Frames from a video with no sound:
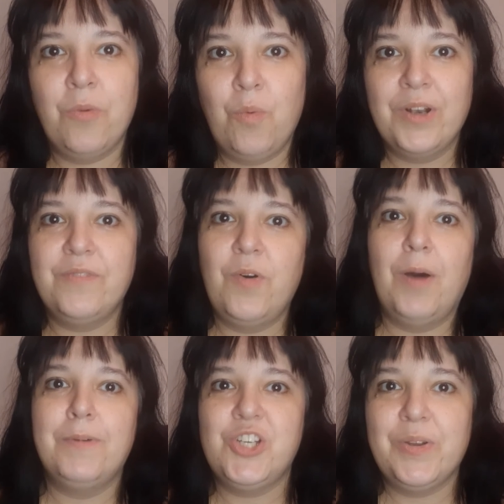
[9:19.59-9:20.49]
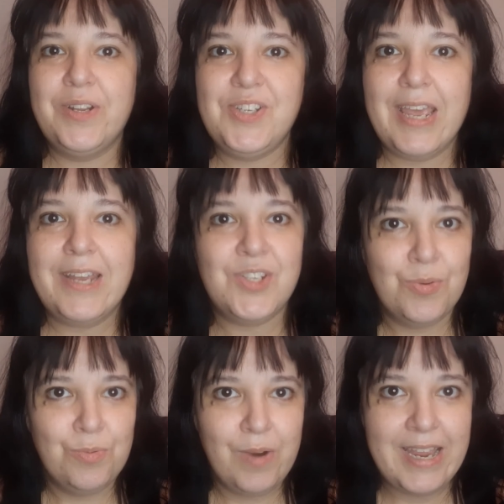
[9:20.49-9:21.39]
the wonderful opportunity
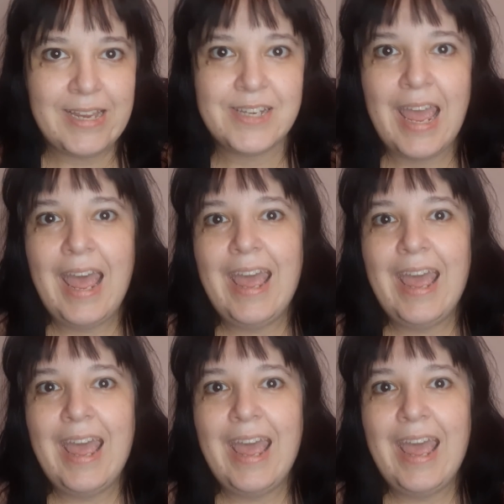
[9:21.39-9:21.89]
to read.